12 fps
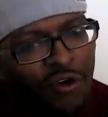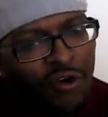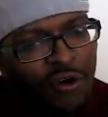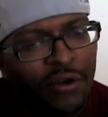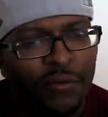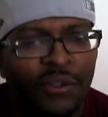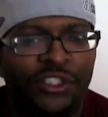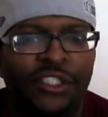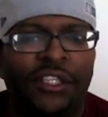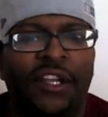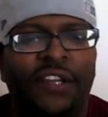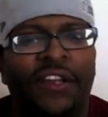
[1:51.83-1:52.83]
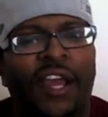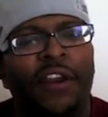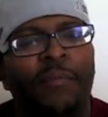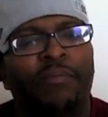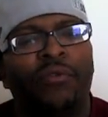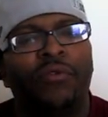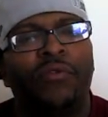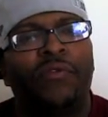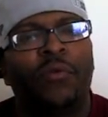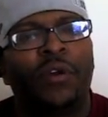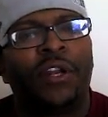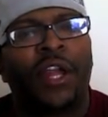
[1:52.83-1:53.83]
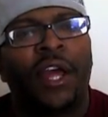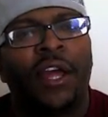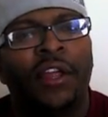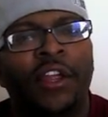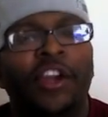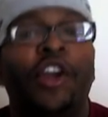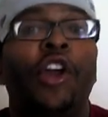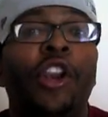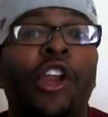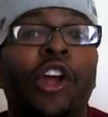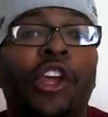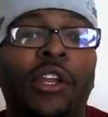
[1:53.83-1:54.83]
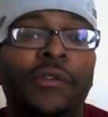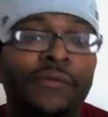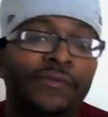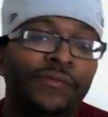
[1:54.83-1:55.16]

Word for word: wrong and what she thinks I can improve and whatnot. Good looking.